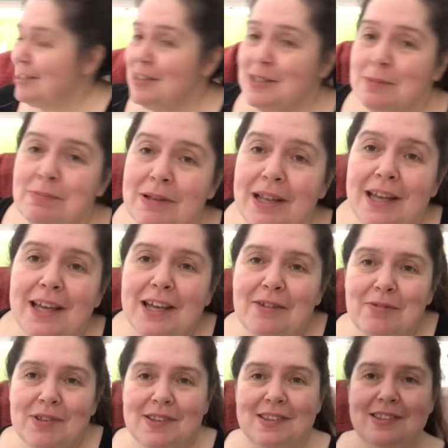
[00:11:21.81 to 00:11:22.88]
She is playing
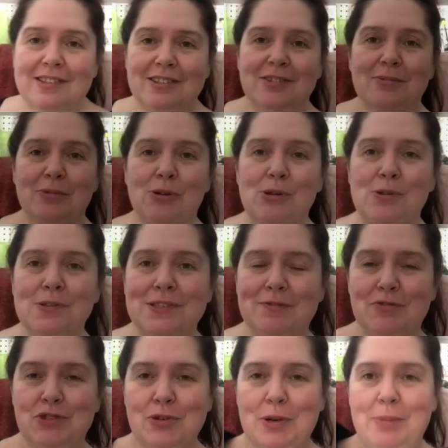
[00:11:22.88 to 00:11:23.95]
with the rolls
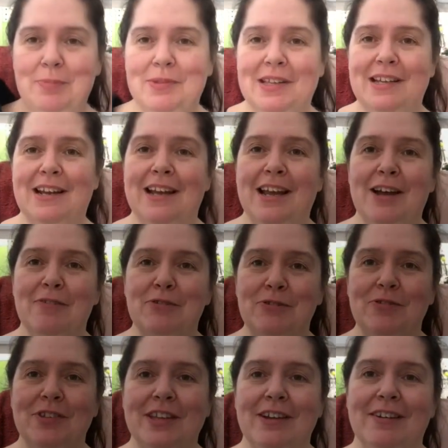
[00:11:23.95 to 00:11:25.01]
of trim that I have
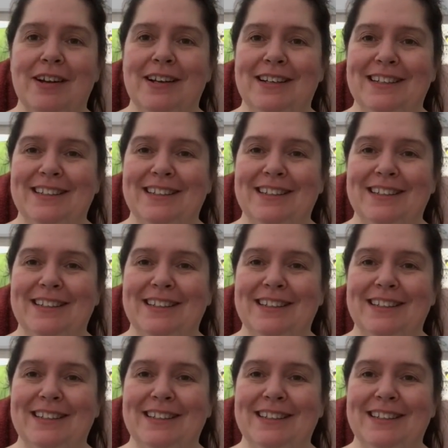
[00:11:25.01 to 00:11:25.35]
over there.